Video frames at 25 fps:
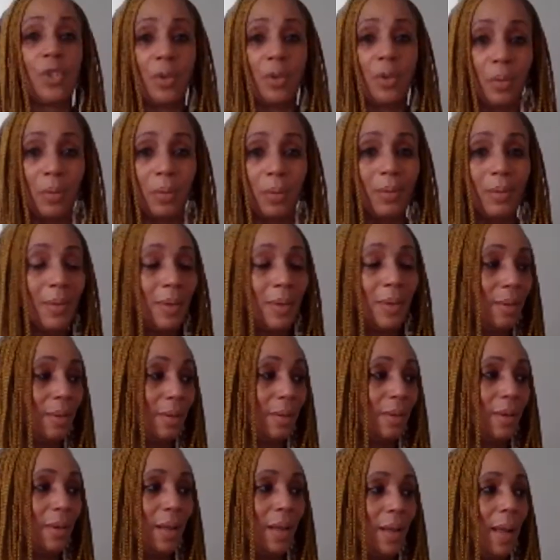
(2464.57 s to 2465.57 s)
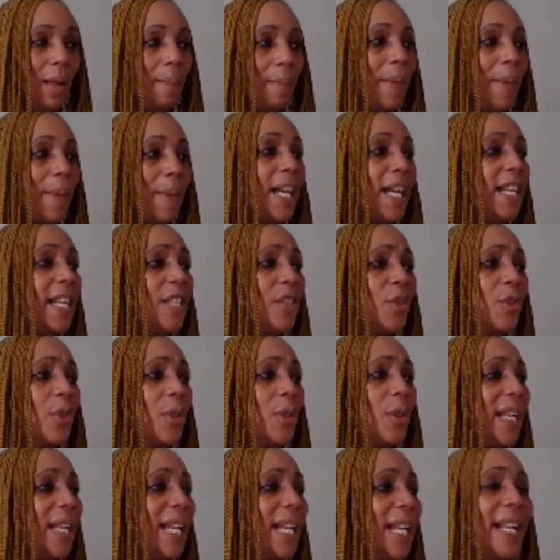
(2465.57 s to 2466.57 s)
you because
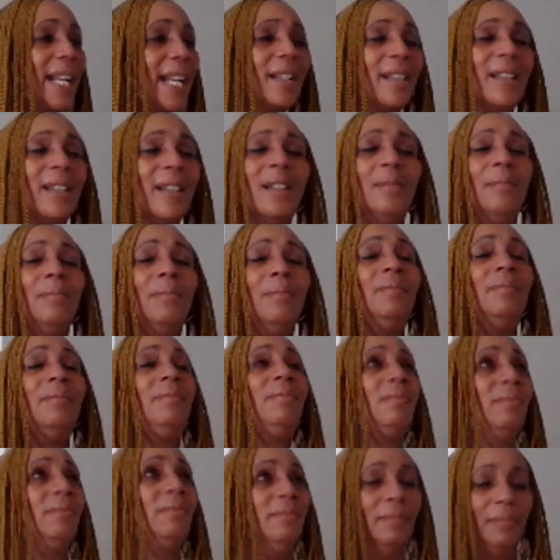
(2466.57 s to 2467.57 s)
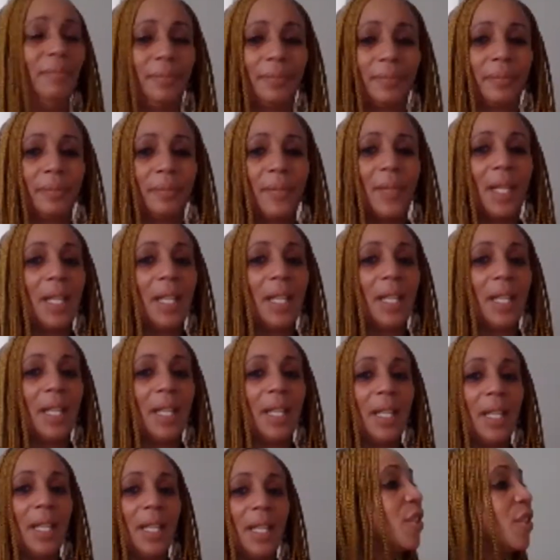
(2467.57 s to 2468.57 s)
you're like,
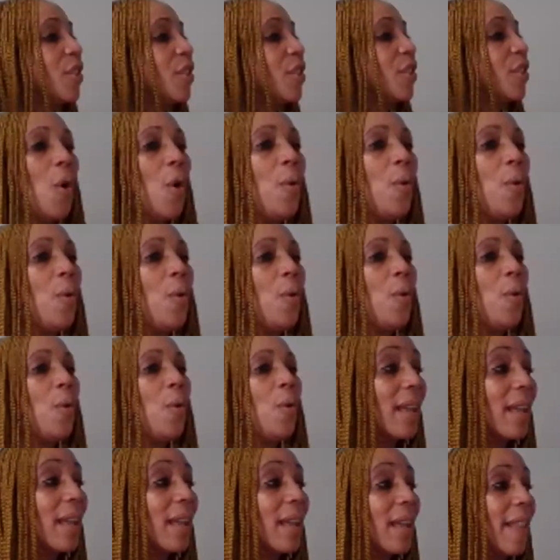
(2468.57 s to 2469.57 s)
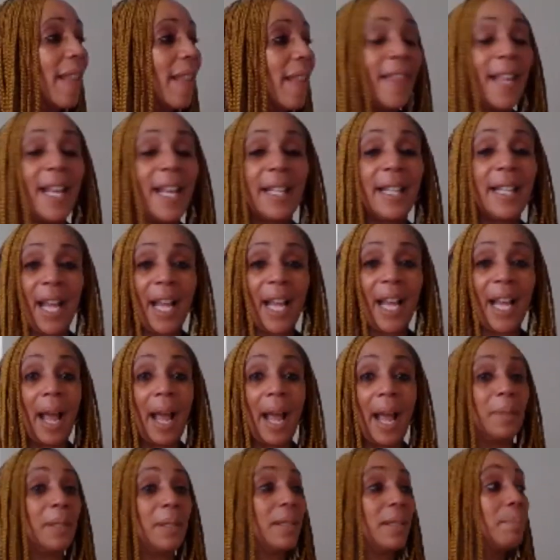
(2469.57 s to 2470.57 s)
there is no way that
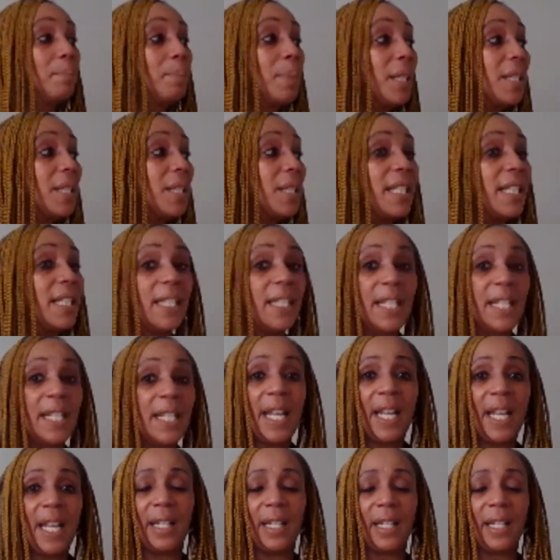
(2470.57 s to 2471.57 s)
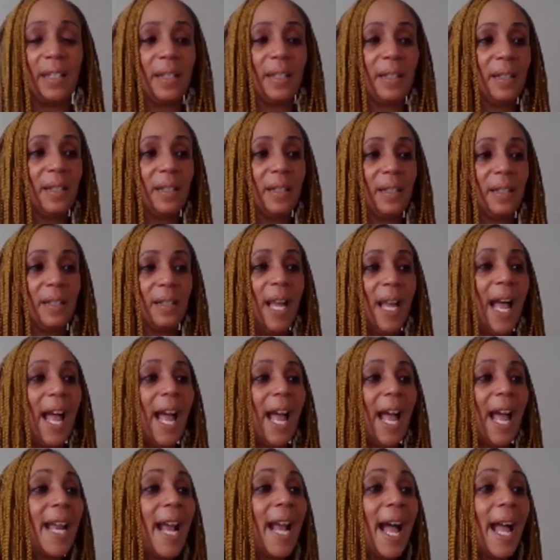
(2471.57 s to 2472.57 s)
happened, but it did.
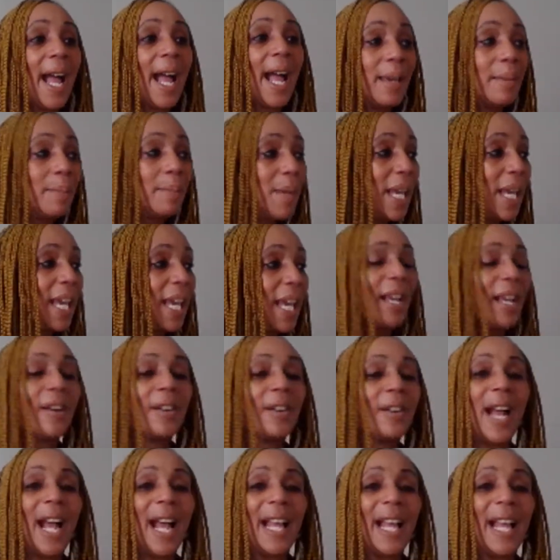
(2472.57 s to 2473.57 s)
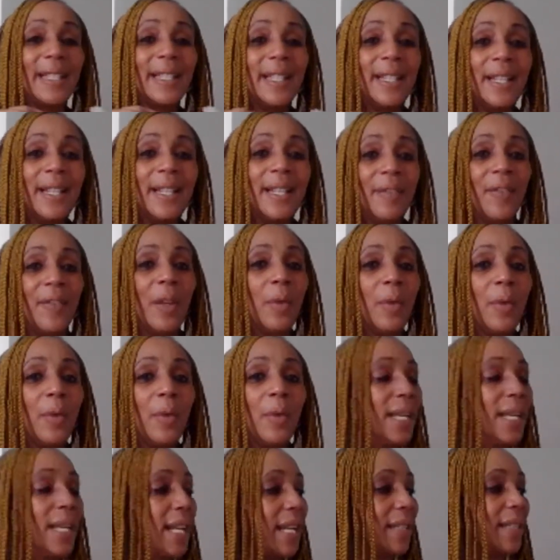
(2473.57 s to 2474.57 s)
And I am here as living
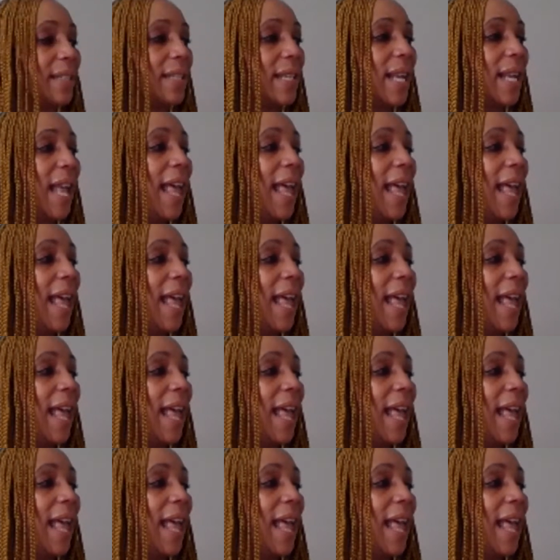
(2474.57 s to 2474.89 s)
witness